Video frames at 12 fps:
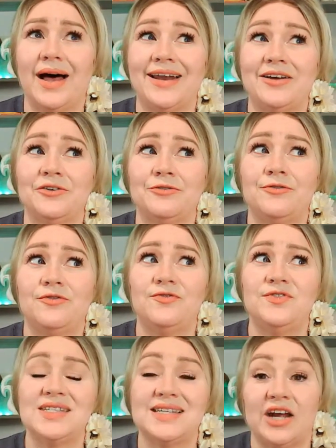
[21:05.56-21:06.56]
lot of
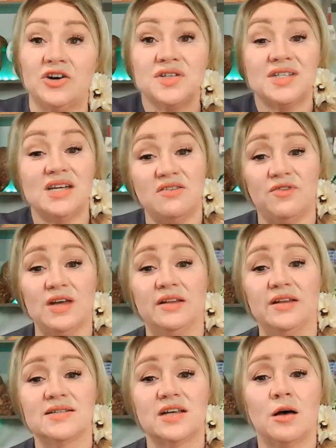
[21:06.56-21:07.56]
scarcity
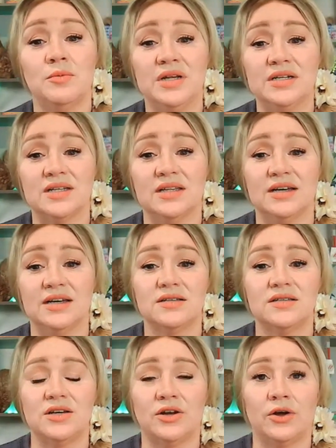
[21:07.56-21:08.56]
feelings come into
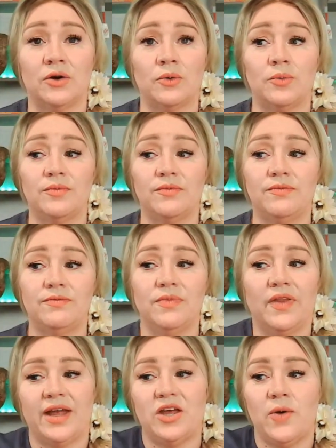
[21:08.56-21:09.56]
this,
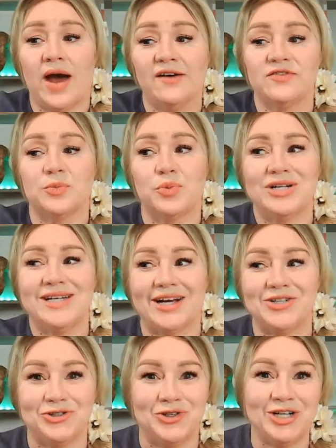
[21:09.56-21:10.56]
like you have to
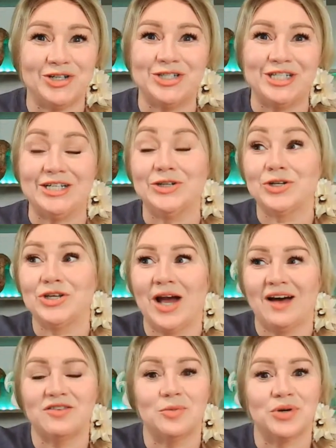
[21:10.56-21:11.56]
protect your energy or you
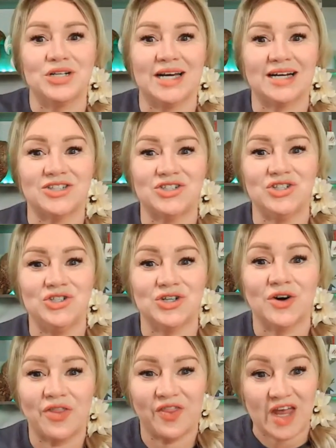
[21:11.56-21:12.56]
have to protect
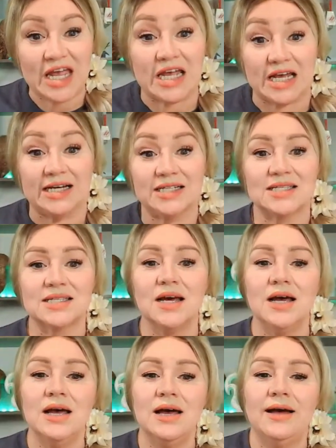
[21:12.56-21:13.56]
your things.
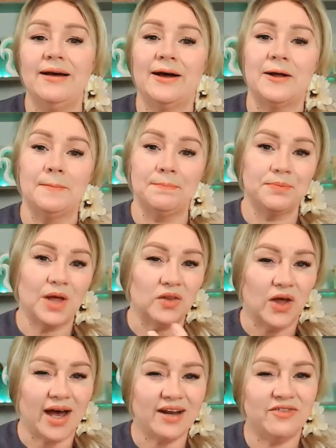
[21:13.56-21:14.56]
A
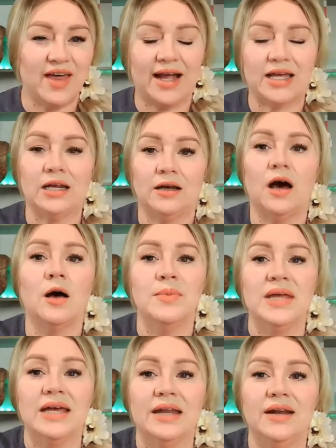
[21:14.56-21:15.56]
lot of that can come
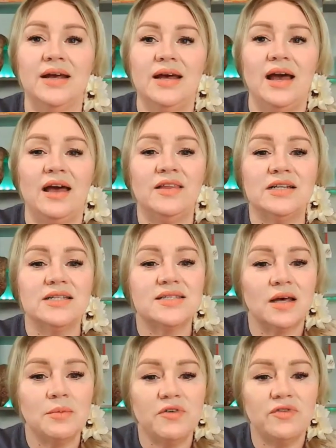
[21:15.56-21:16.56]
in. And then
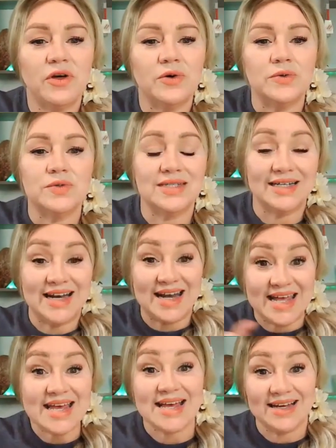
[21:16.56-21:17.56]
some of those
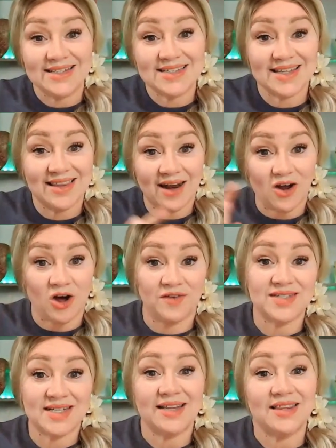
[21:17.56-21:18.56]
needs that
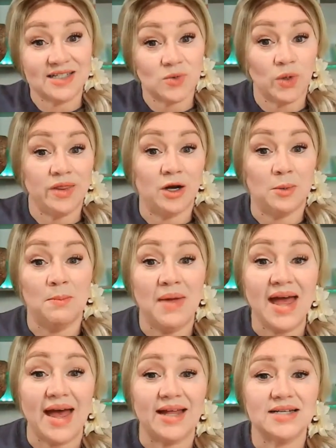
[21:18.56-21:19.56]
offset this when they're
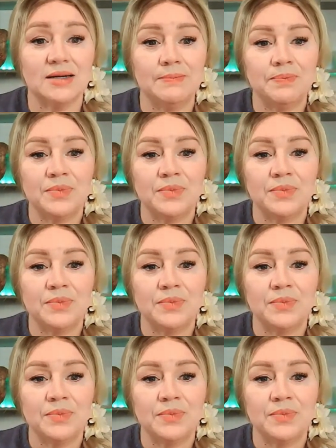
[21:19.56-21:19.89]
met,